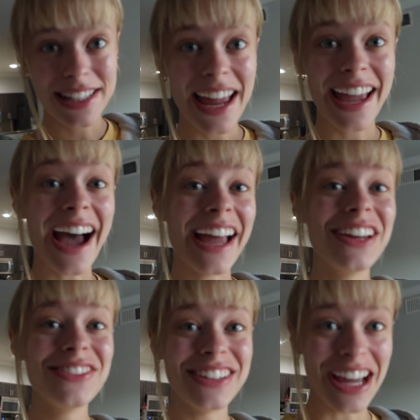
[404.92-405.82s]
today. I
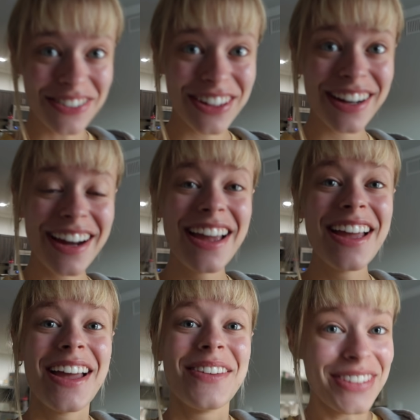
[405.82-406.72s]
have never
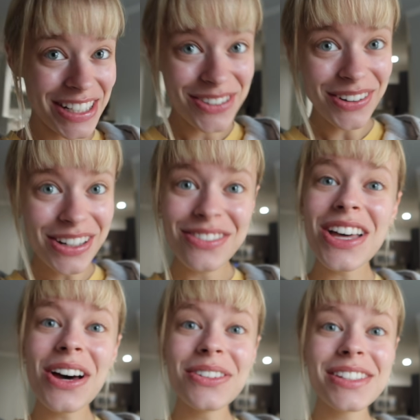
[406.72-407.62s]
been to one of
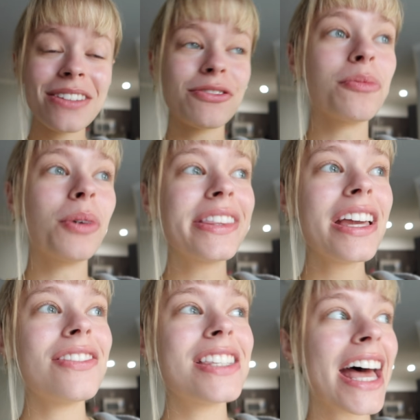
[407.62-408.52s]
those, and from what
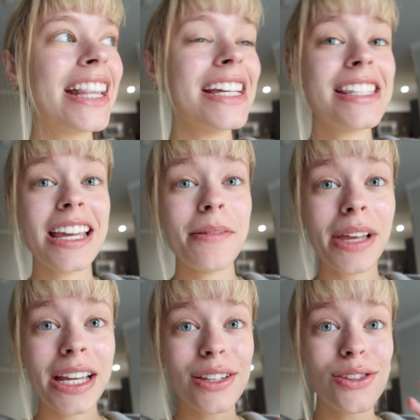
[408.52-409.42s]
they've said, they seem
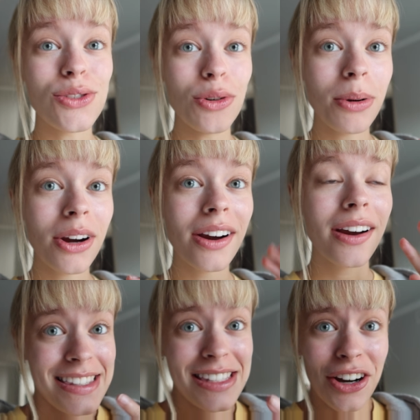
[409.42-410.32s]
like
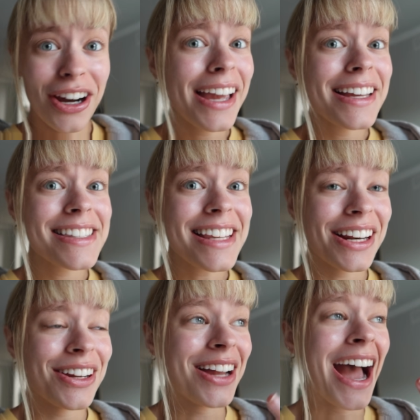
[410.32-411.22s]
super serious
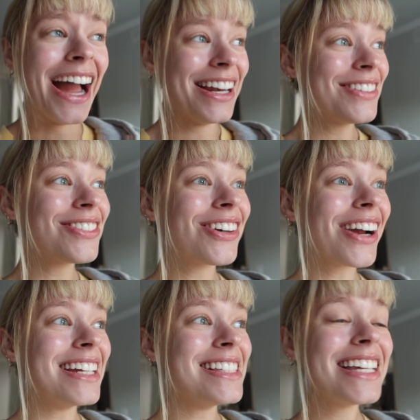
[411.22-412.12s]
and kind of
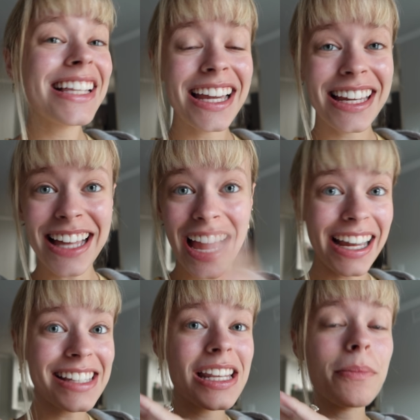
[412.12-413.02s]
crazy. Like, I
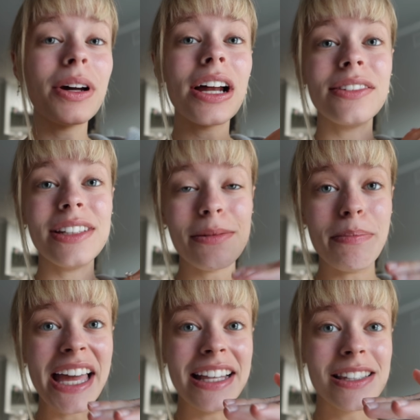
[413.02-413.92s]
guess they put out these
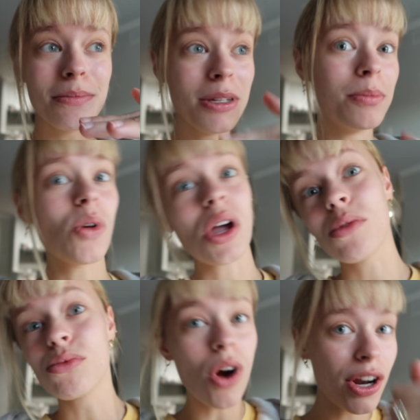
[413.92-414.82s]
bins and people like
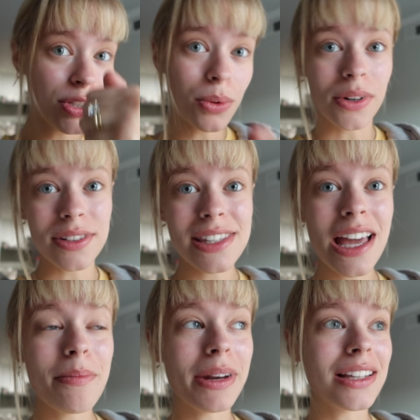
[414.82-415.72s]
run towards
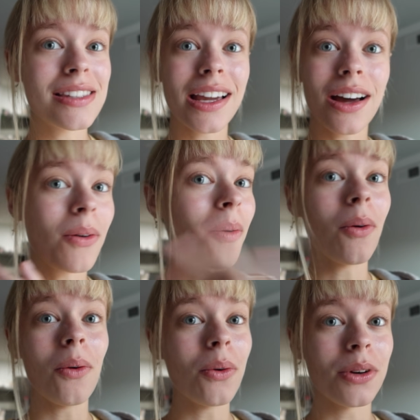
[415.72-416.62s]
them and it's like a whole